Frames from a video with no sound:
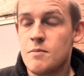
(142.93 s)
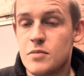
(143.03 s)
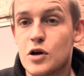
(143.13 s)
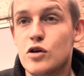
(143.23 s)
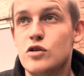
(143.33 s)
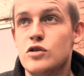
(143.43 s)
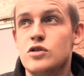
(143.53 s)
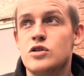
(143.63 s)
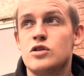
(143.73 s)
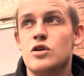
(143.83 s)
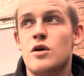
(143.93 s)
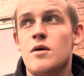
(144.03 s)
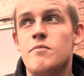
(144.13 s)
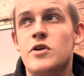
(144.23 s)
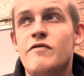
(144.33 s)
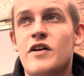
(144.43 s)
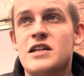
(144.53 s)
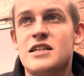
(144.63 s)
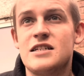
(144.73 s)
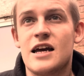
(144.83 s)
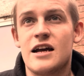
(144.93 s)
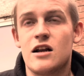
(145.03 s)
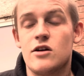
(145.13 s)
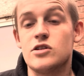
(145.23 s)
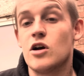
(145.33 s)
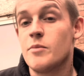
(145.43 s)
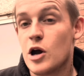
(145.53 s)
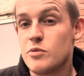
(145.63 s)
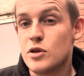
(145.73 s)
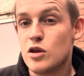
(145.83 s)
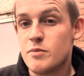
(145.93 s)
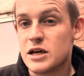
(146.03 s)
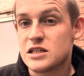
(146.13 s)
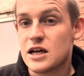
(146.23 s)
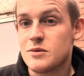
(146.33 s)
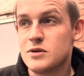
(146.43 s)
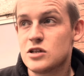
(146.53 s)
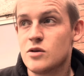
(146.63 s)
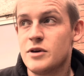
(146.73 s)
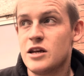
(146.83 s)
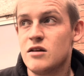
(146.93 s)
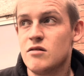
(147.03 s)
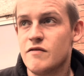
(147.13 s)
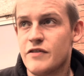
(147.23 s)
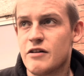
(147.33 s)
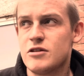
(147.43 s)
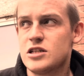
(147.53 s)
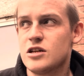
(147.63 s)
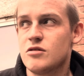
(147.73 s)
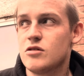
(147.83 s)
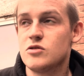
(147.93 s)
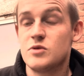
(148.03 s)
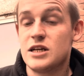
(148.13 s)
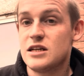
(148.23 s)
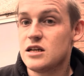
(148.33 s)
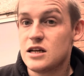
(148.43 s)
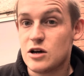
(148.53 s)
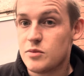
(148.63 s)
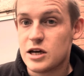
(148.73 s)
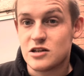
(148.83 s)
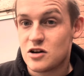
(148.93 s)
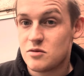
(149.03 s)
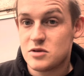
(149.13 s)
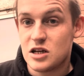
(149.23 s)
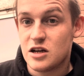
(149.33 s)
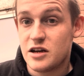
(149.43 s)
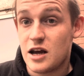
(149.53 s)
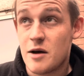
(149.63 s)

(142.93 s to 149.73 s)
Because Bloodfest is getting closer, I'm hoping that the mixtape is coming very soon, because we need a little bit of time to learn it.